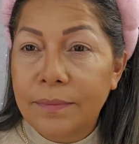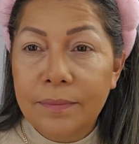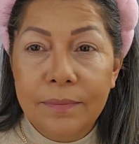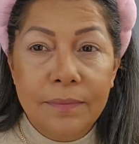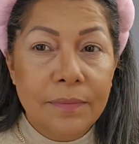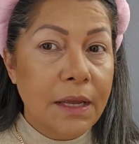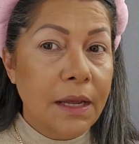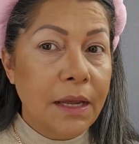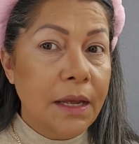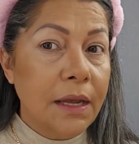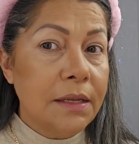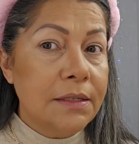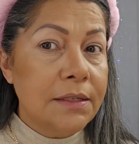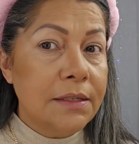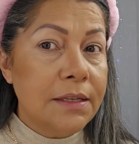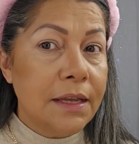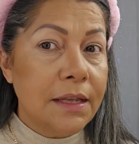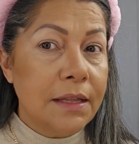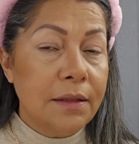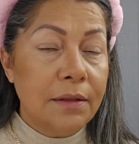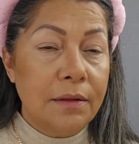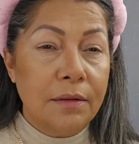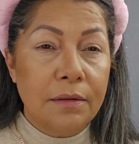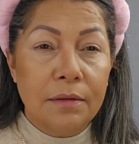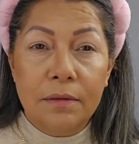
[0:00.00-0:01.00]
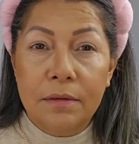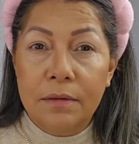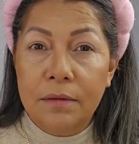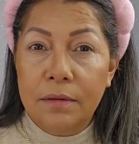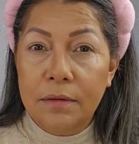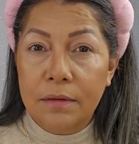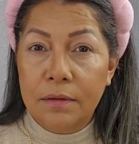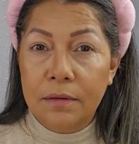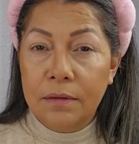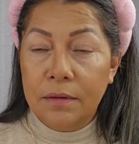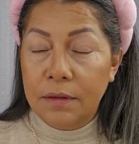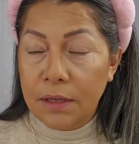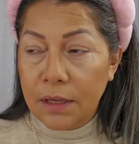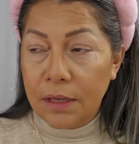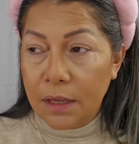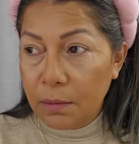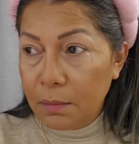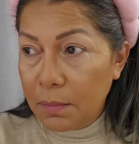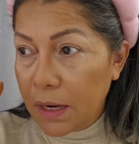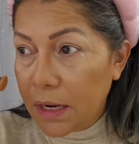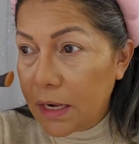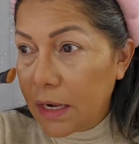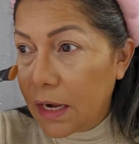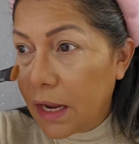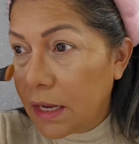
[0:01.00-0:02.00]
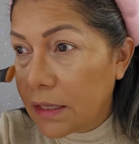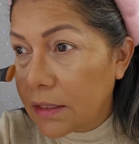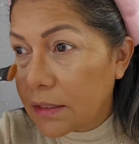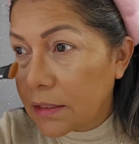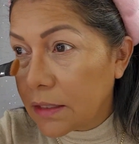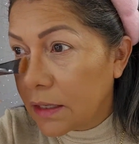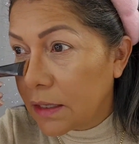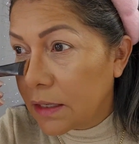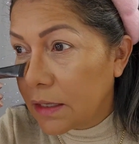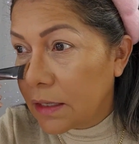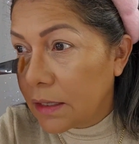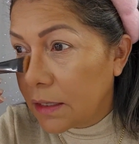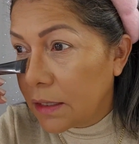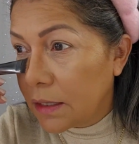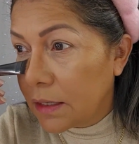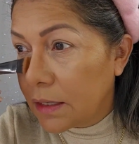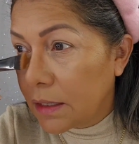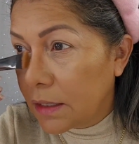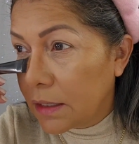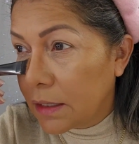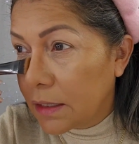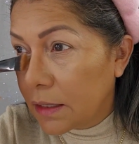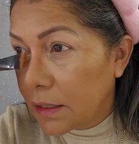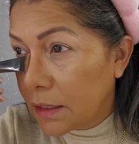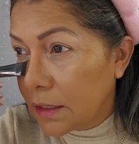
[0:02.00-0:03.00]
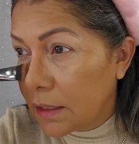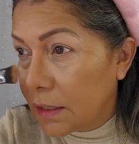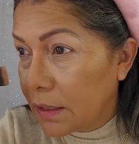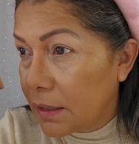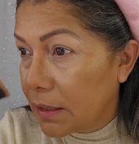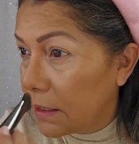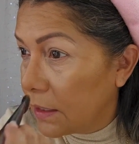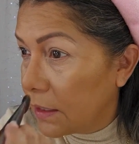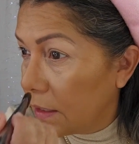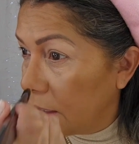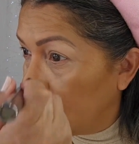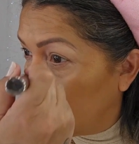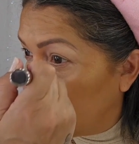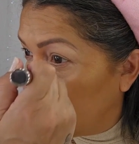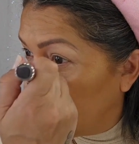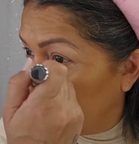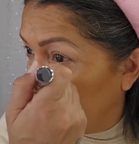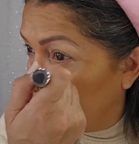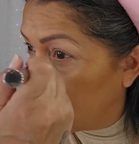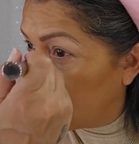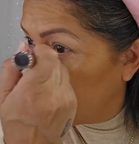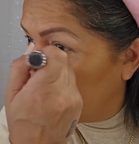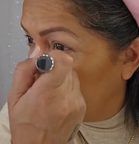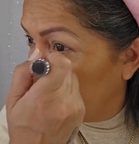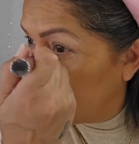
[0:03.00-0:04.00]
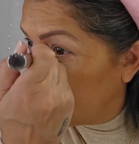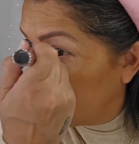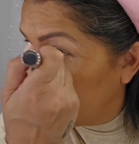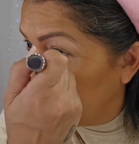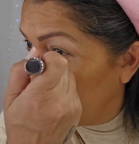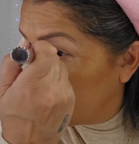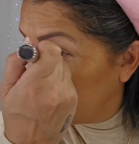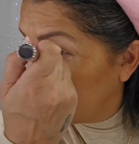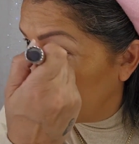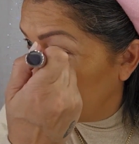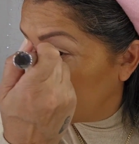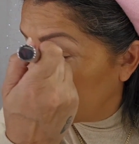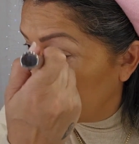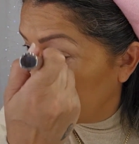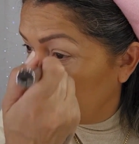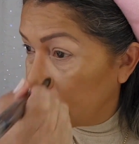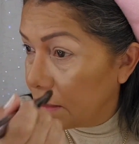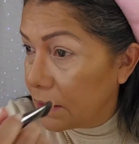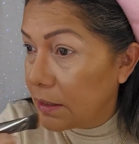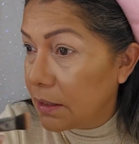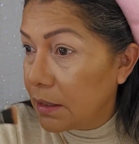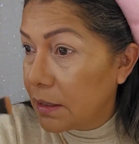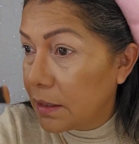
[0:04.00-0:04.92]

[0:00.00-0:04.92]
That's it. Am I not? Yeah, this is good.